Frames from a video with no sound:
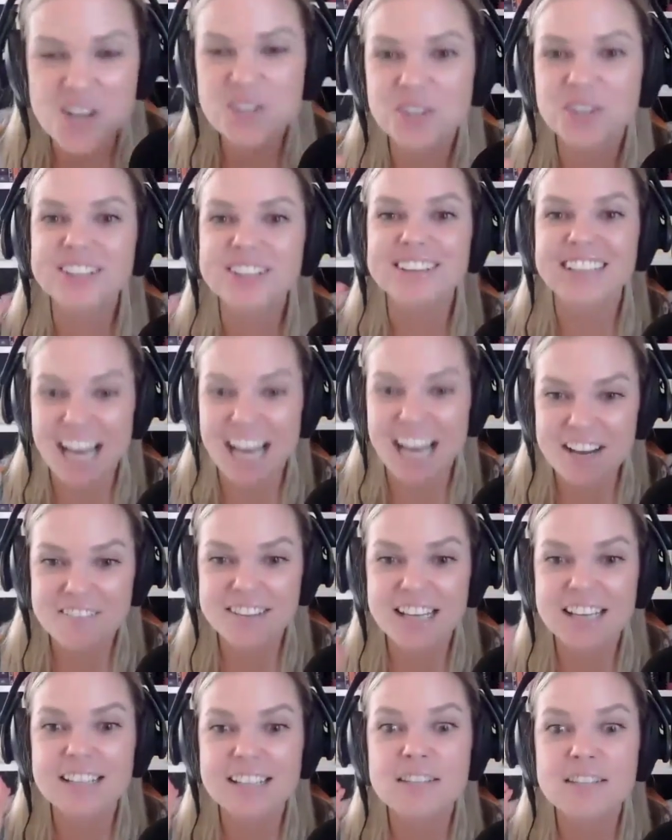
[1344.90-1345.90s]
in your life
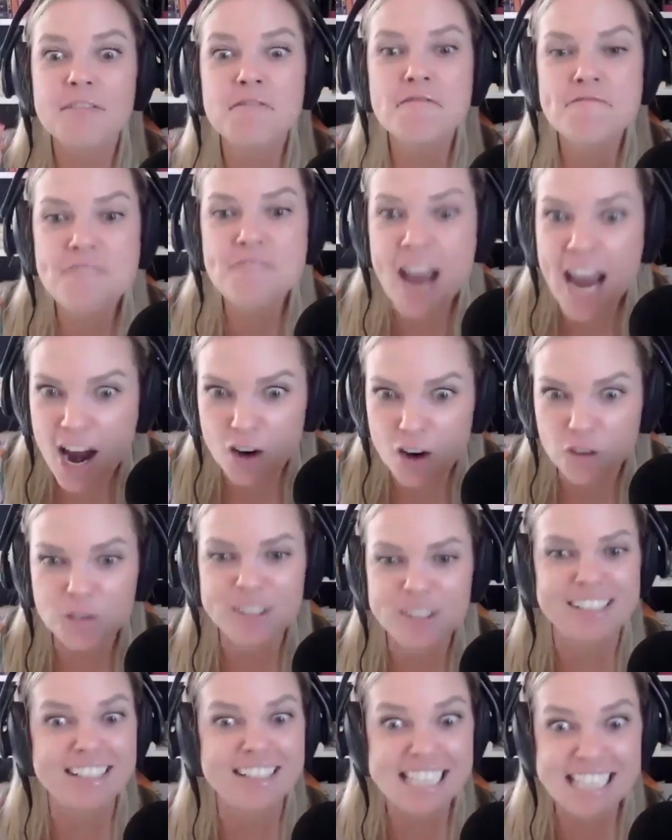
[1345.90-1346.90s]
that is
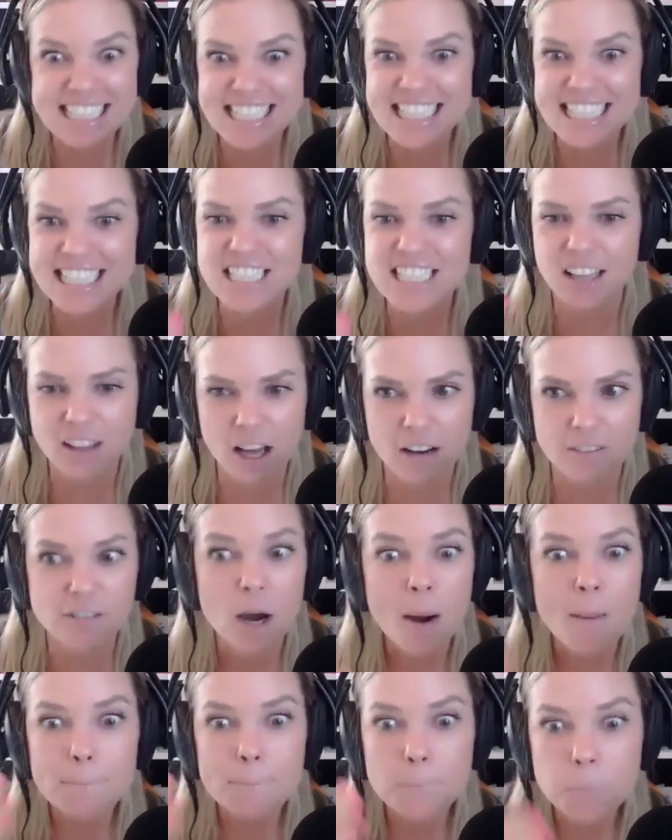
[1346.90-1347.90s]
very easy to love.
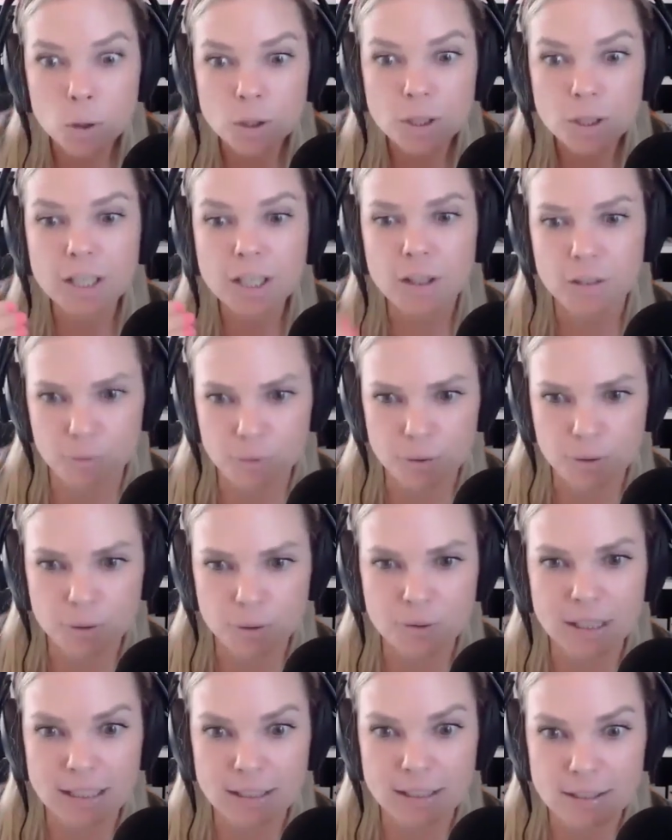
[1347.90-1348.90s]
Put it
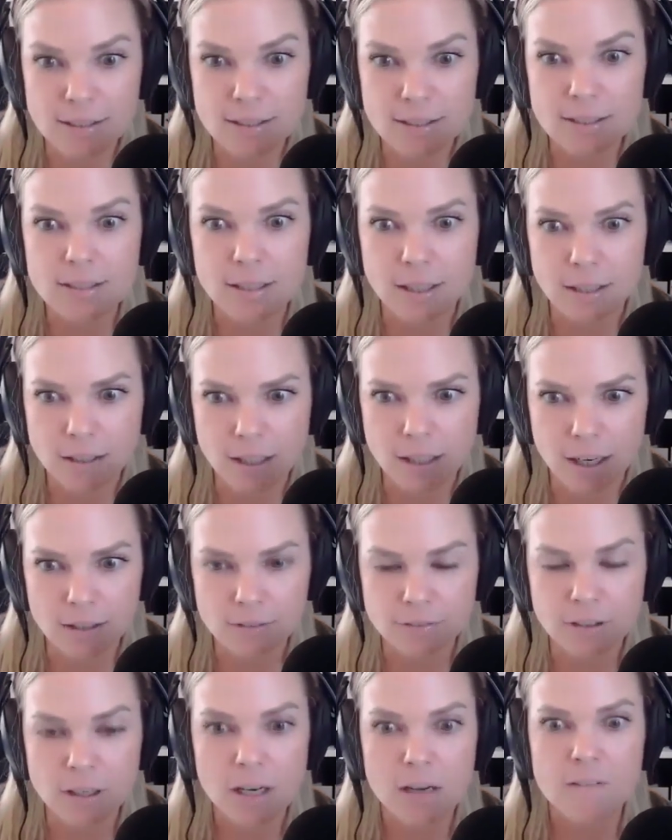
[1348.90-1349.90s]
through the easy to
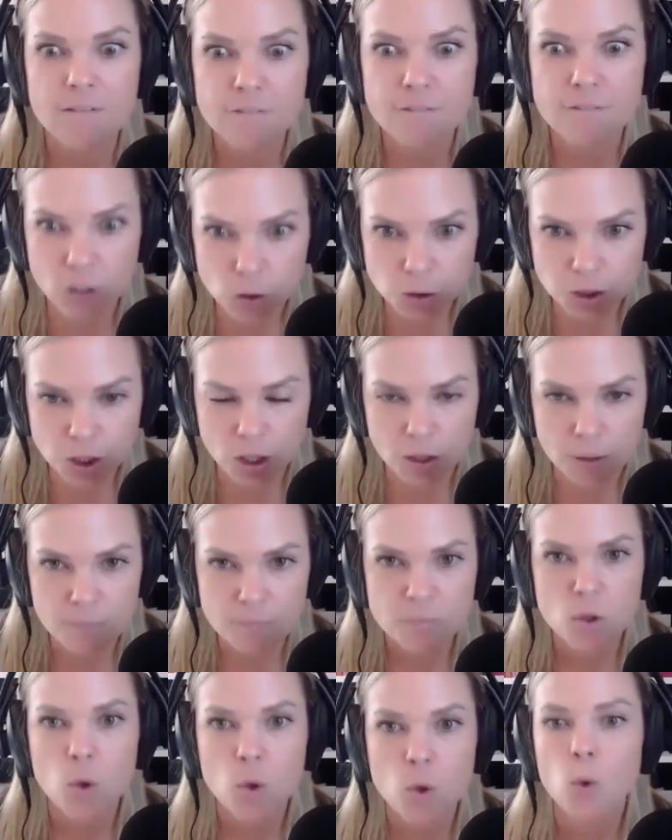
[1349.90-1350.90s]
love filter.
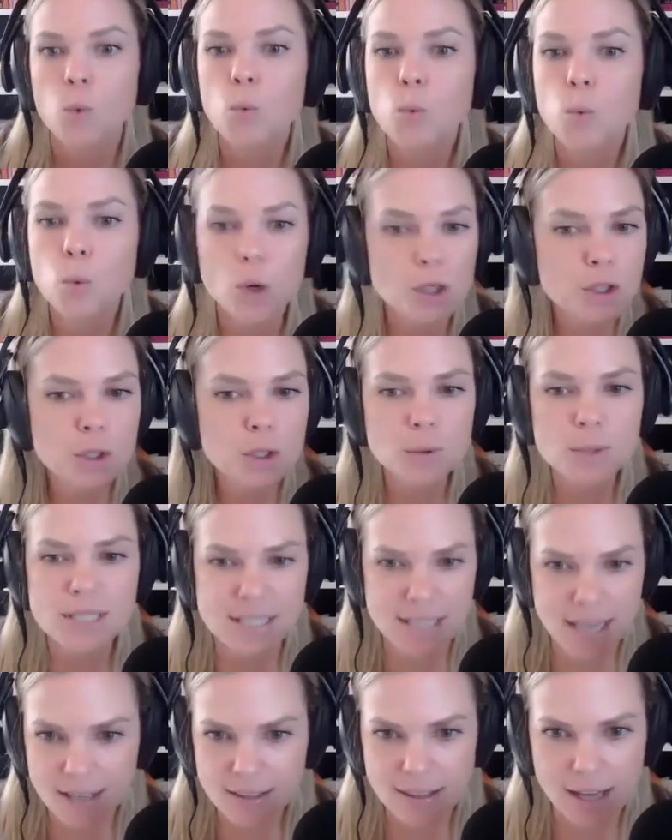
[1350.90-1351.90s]
Would you
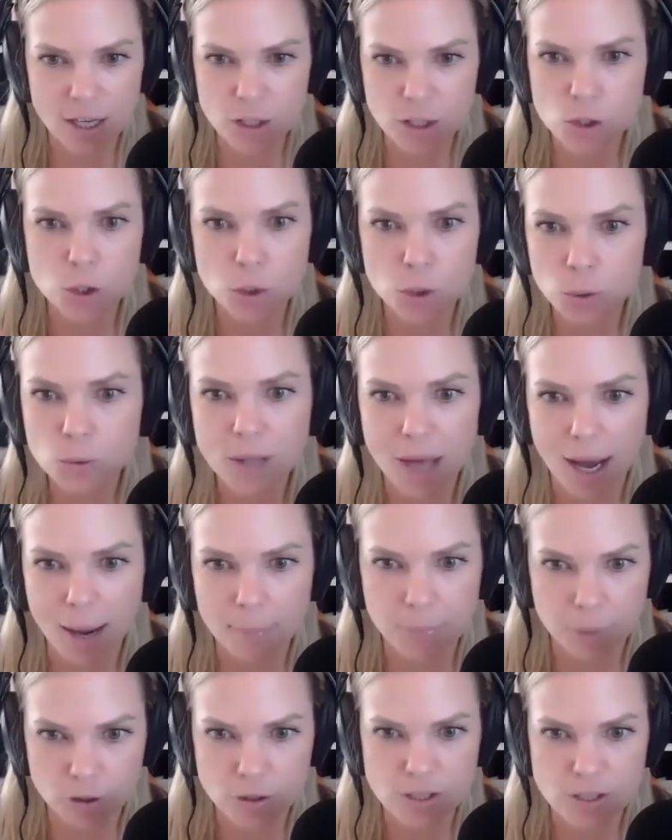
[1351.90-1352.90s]
say that to that
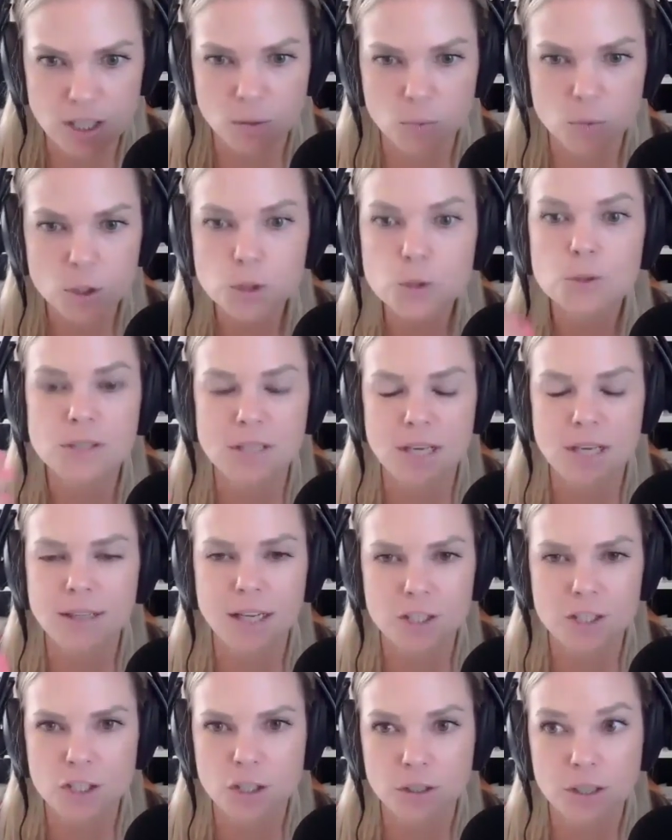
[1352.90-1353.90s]
person? Would you say
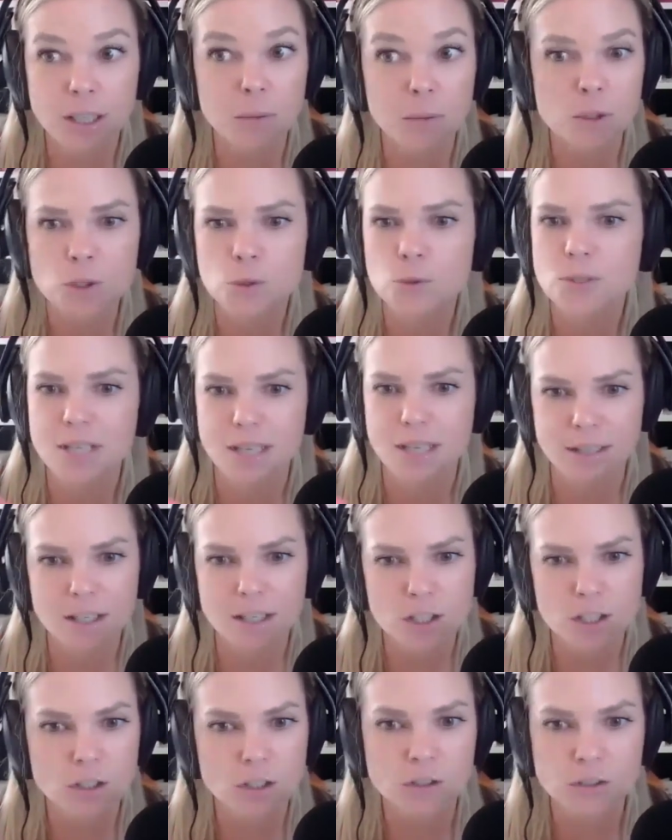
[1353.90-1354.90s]
that to your kid? Would you say that
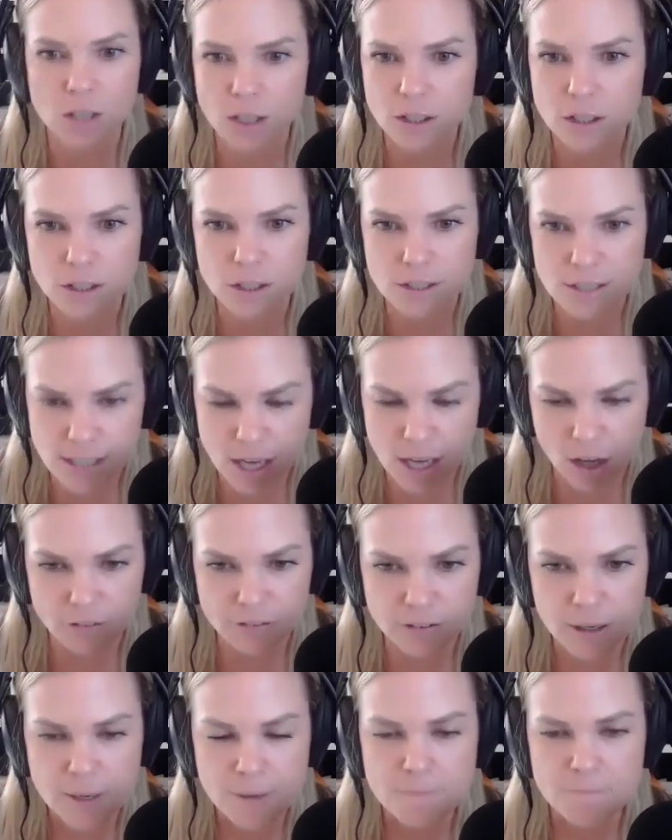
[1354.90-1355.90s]
to your younger
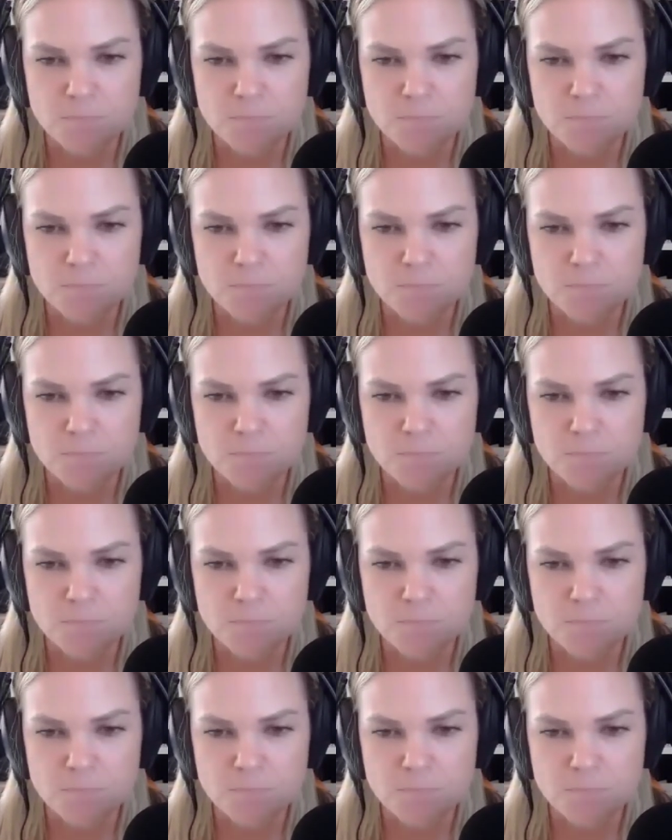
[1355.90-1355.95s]
self?